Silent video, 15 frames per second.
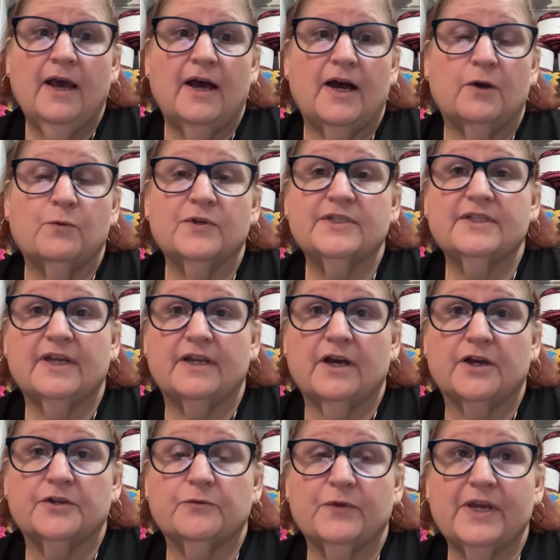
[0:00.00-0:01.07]
Once that
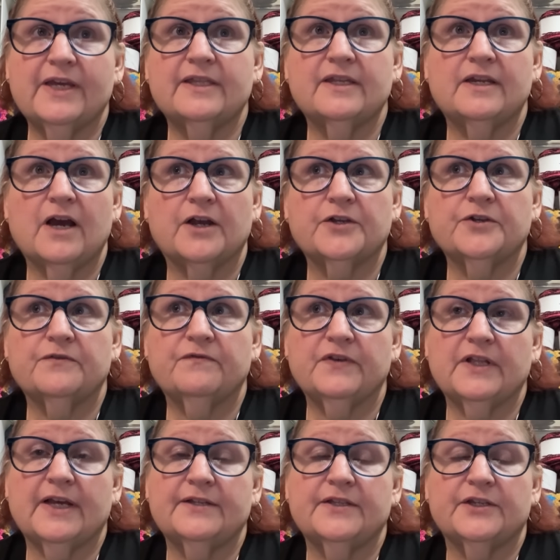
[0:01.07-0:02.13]
doctor, we get the doctor to
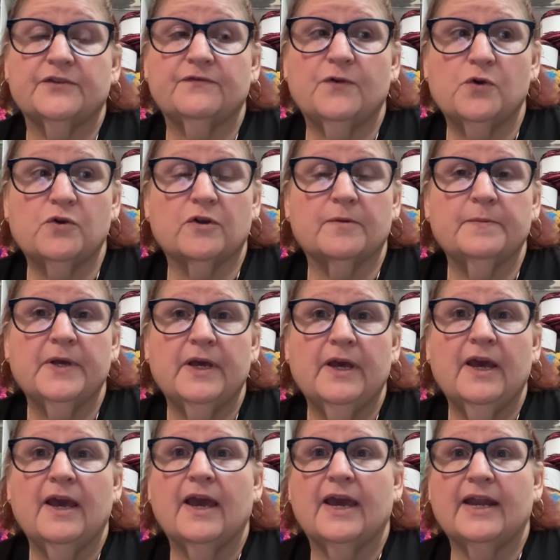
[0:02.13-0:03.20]
fill out this form,
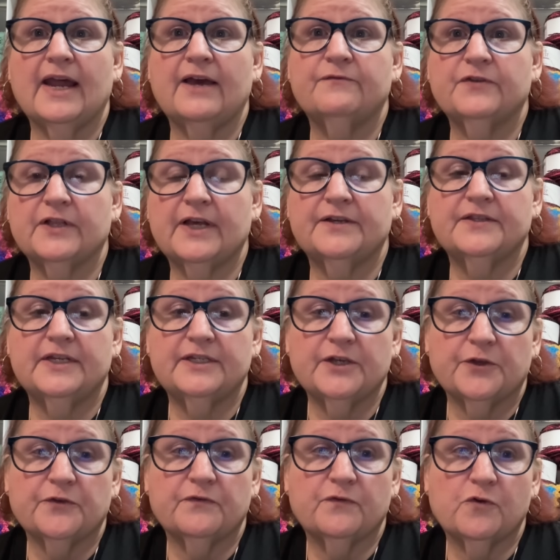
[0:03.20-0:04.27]
and I fill out these
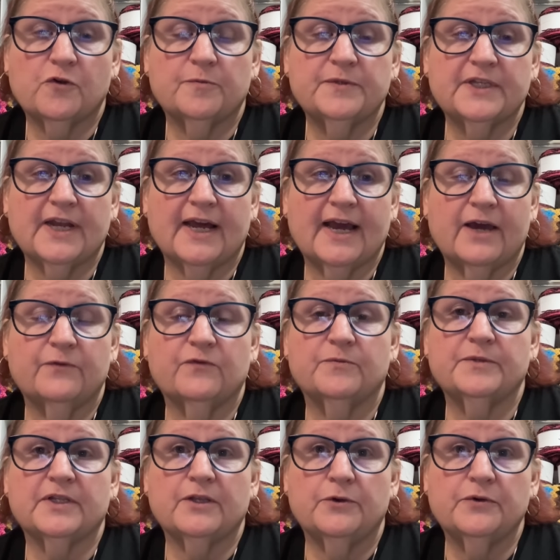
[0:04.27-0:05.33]
other forms that I got from
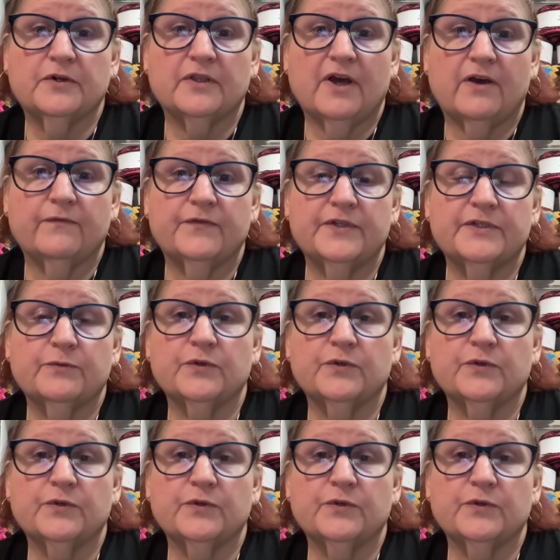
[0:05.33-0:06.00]
the local office.